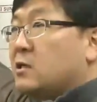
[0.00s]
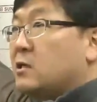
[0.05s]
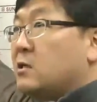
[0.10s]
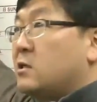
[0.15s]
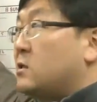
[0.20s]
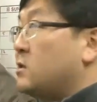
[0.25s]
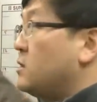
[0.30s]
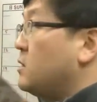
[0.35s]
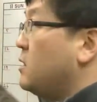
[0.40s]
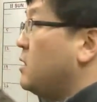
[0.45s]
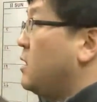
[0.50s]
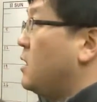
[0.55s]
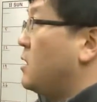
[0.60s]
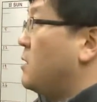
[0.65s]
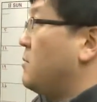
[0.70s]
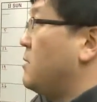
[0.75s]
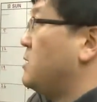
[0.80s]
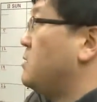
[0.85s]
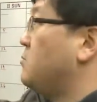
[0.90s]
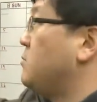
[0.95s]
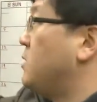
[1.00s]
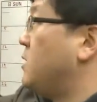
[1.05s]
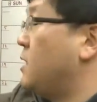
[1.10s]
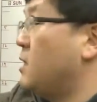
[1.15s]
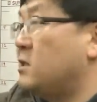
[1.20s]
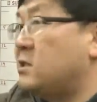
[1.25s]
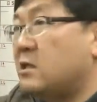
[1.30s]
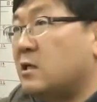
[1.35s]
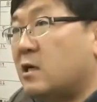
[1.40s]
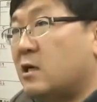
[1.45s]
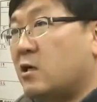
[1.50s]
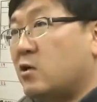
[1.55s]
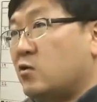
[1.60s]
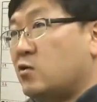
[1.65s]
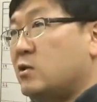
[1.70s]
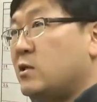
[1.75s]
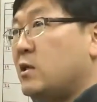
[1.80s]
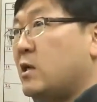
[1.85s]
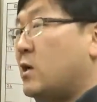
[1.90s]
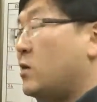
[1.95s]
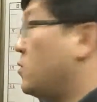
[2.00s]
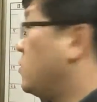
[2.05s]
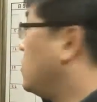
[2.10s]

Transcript: another with two layers, while a third